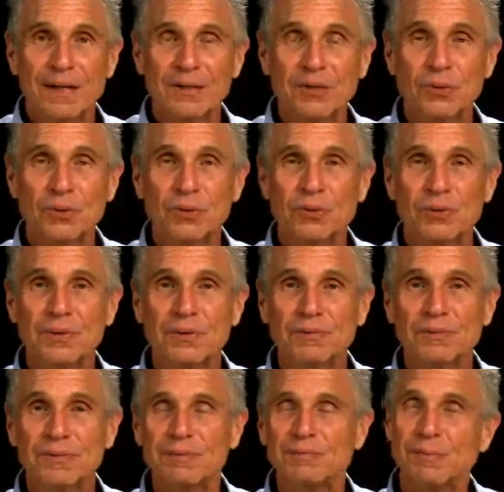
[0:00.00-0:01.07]
to
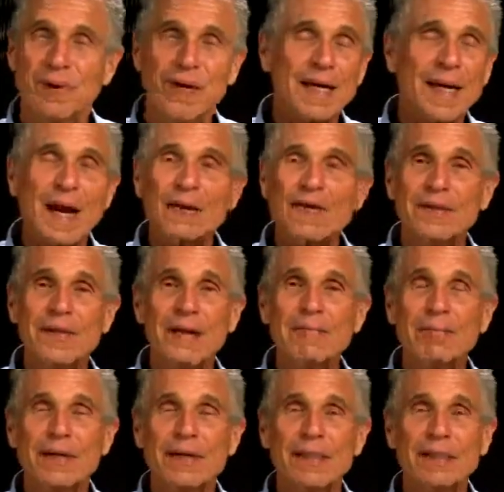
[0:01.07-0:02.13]
break out of that
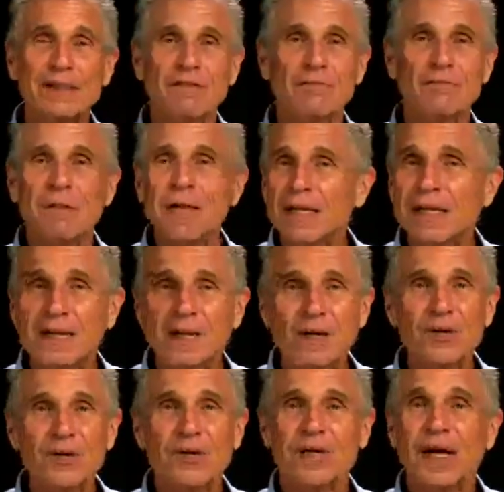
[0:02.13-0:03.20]
place of been
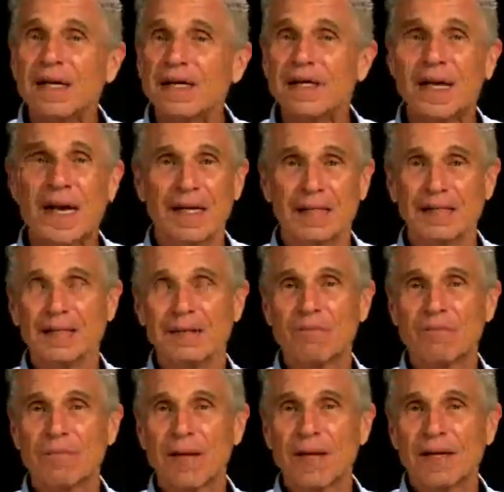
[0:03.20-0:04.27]
there, done that,
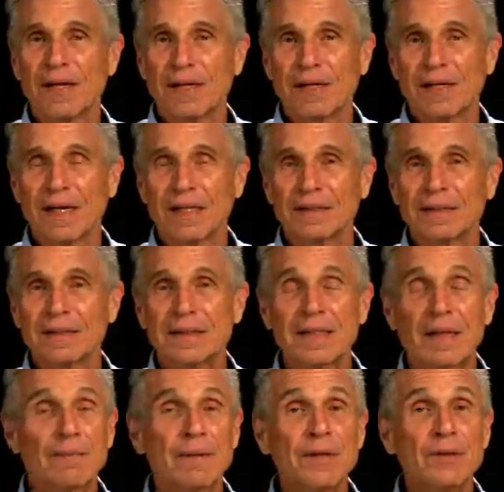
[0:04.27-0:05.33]
and to
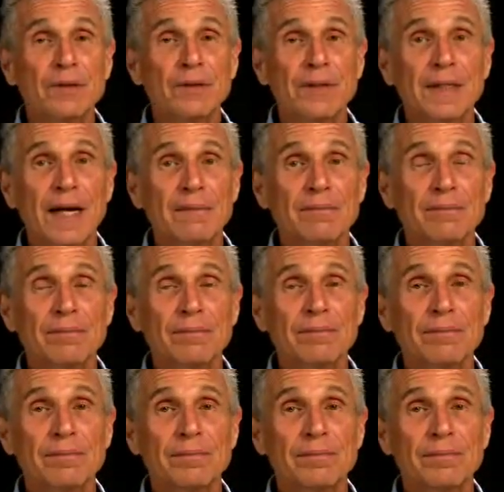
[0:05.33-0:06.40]
step into that
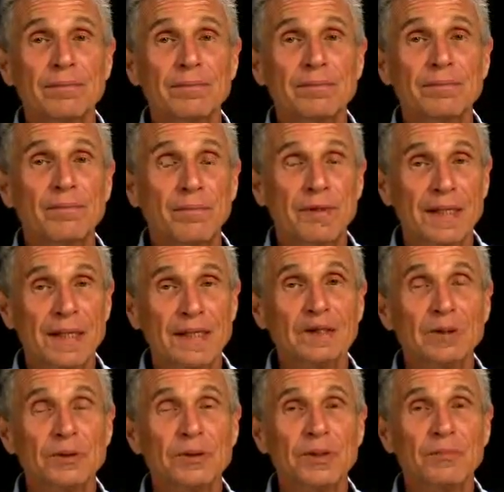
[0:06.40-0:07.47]

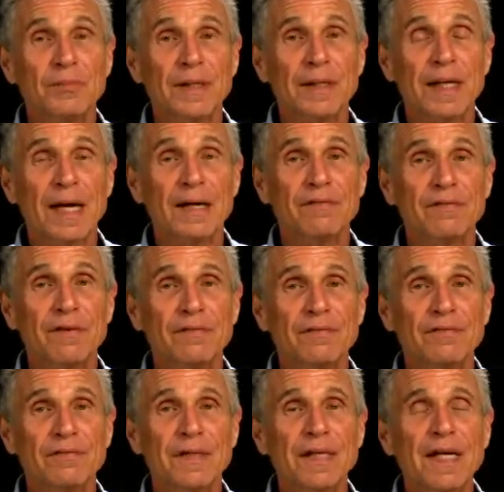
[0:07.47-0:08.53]
relationship with life of
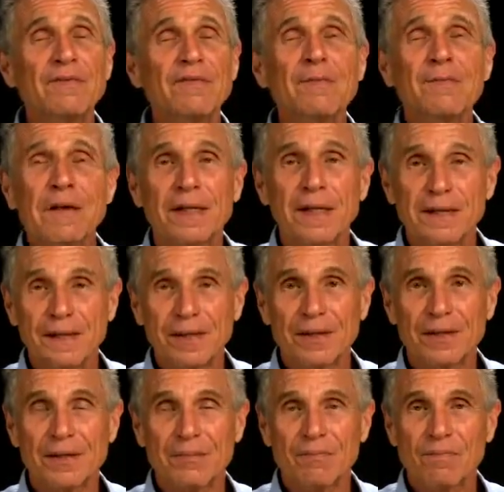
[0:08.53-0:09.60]
never been there,
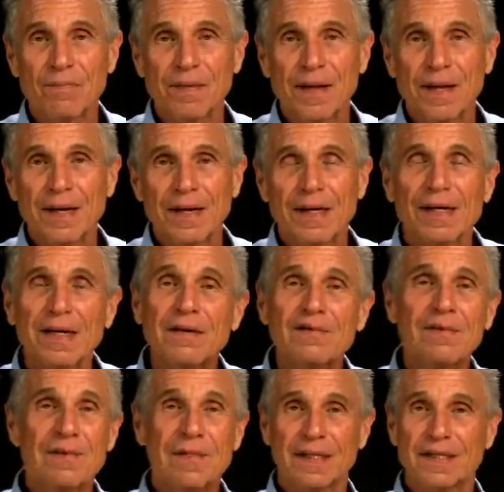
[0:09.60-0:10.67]

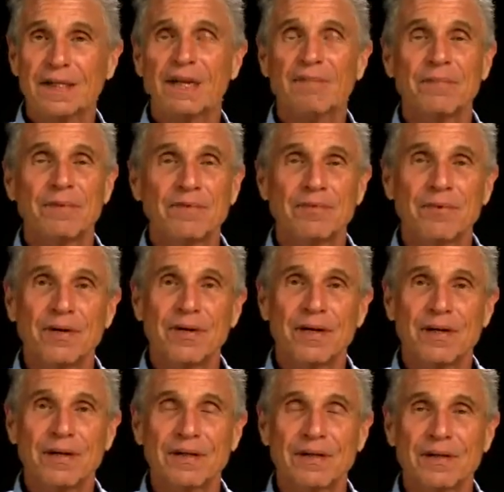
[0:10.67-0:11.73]
never done that before,
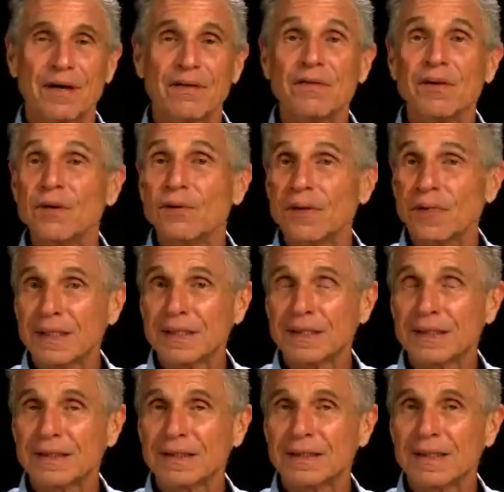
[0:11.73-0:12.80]
of newness.
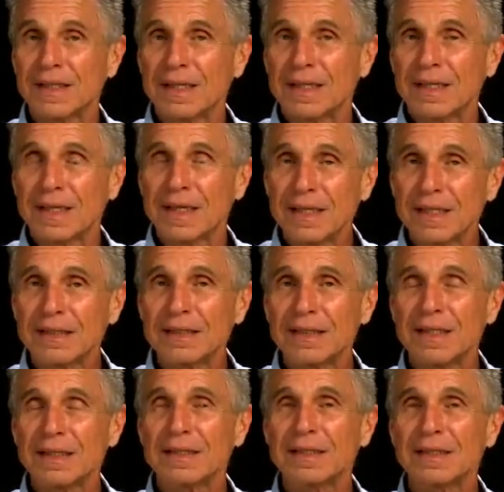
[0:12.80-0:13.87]

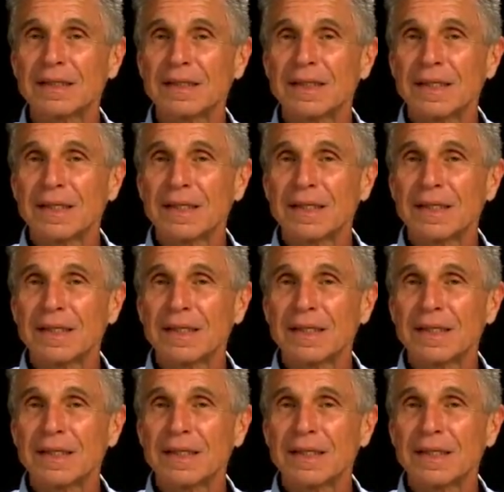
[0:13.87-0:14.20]
Innocence